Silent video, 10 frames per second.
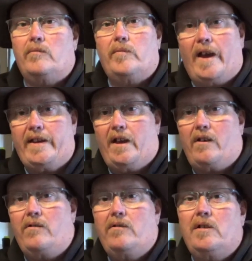Hey y'all,
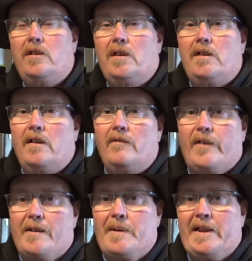
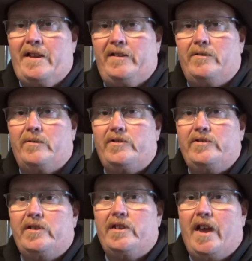Fat Man Outdoors.
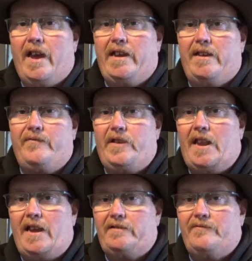Hey, if you
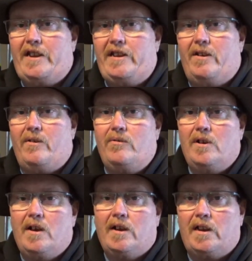liked the video,
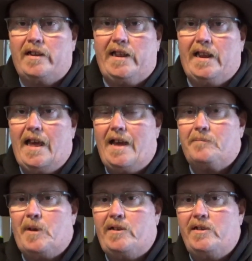click that like
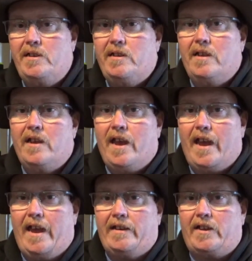button
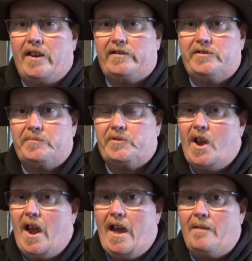and click
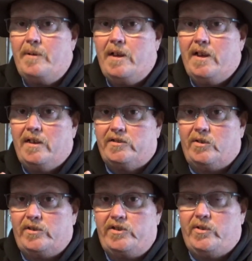subscribe so
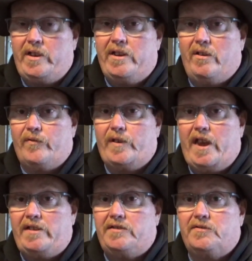that you'll get
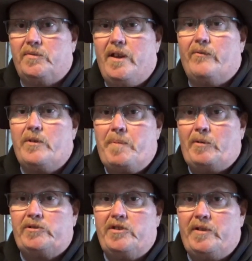notifications whenever we
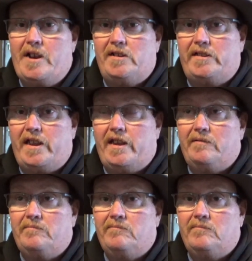post new content.
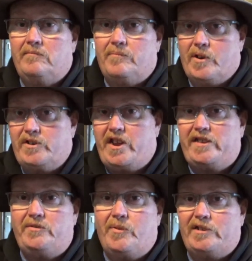Appreciate
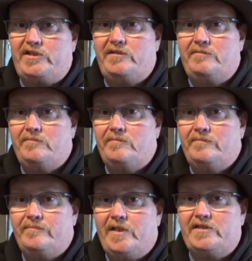you watching.
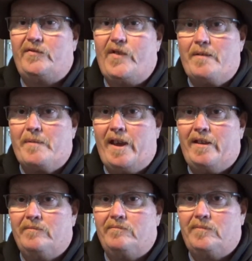This is the Fat Man.
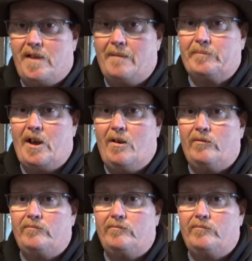I'm gone.